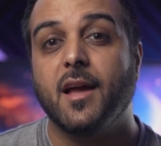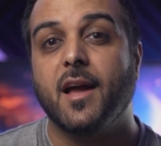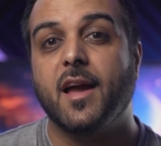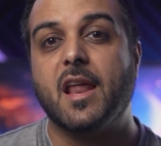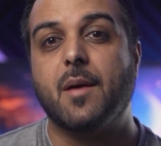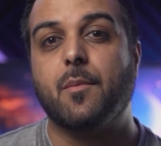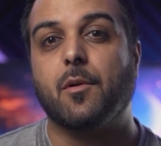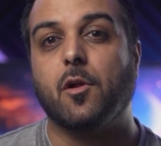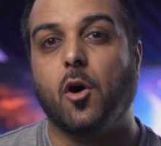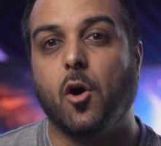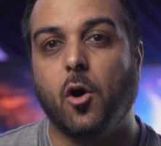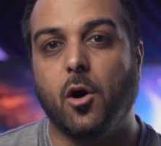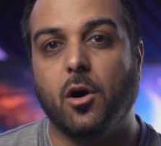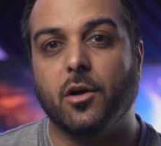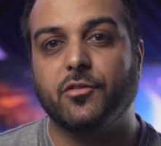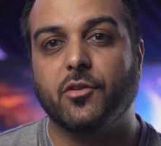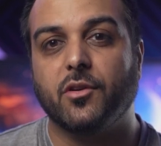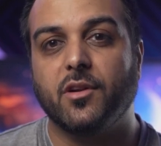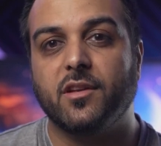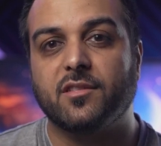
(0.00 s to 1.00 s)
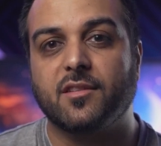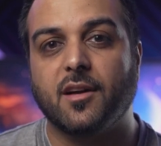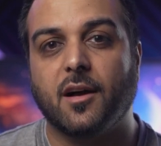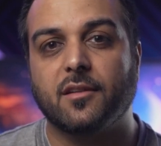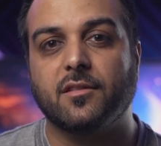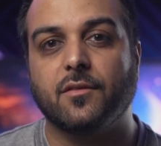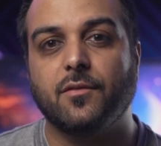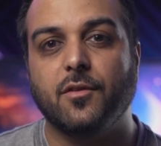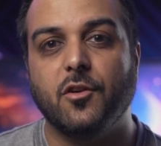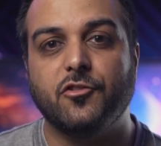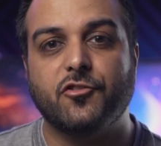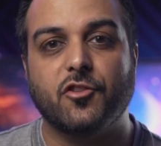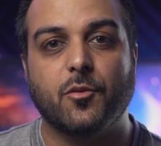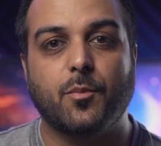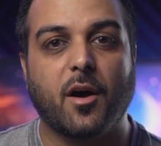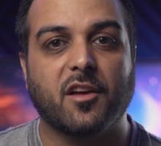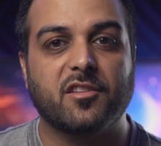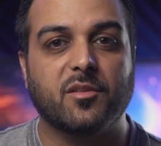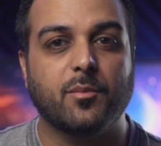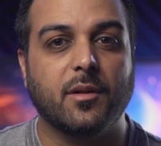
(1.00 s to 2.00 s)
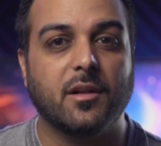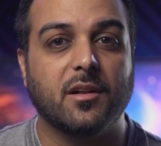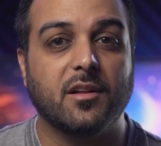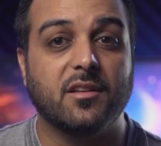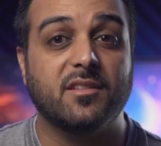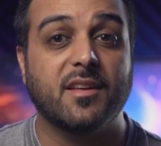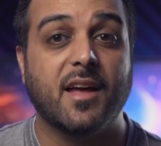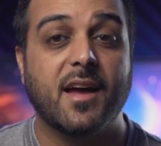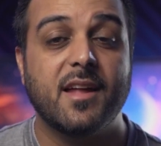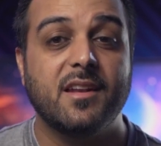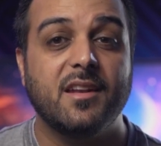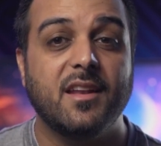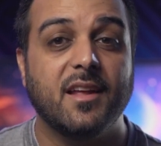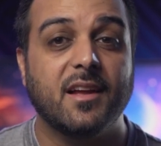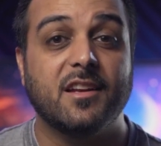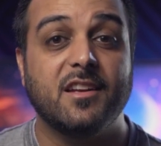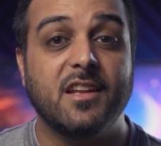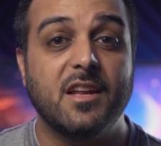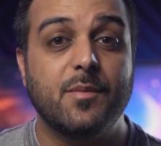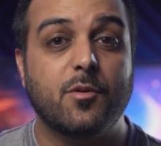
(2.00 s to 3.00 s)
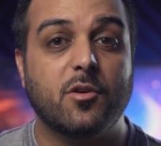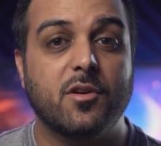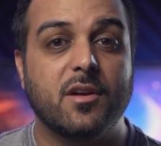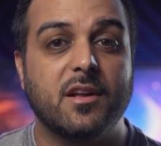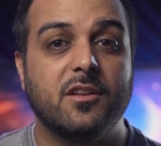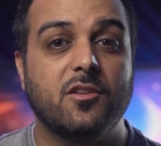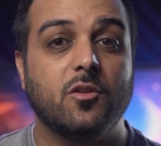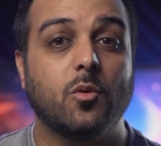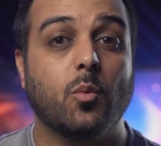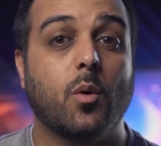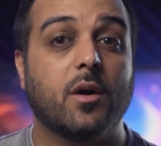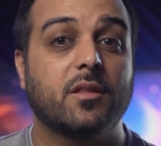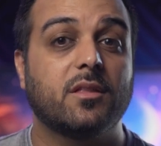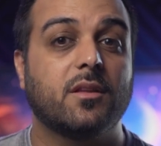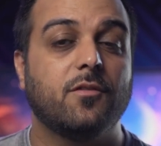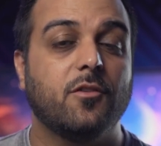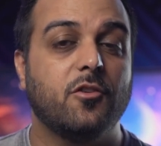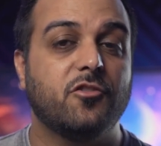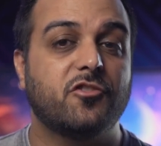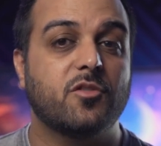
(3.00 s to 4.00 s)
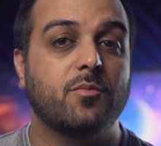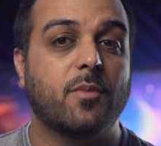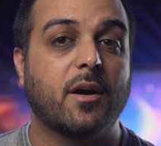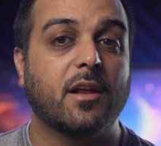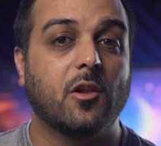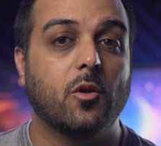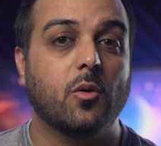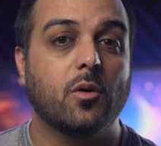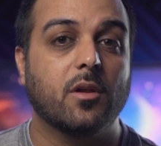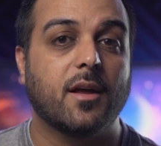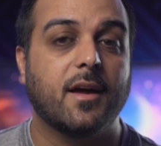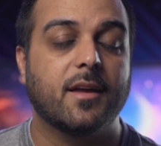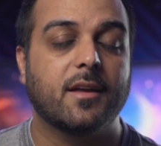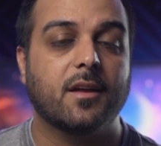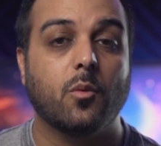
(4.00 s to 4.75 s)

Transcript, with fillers: and I will also discuss the future possibilities and dig deeper into what the future might look like